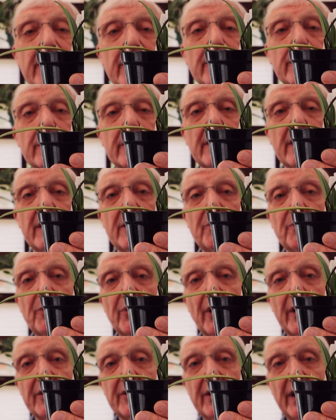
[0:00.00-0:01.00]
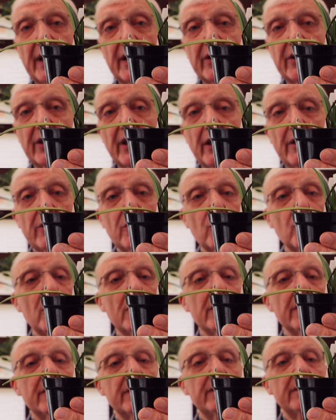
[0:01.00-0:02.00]
Orchid project shows
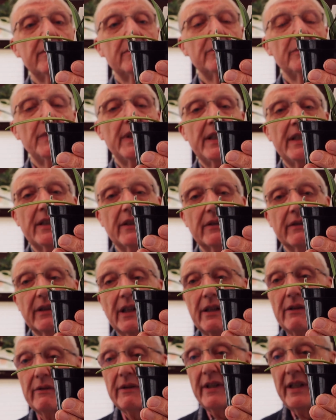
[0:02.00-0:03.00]
one being grown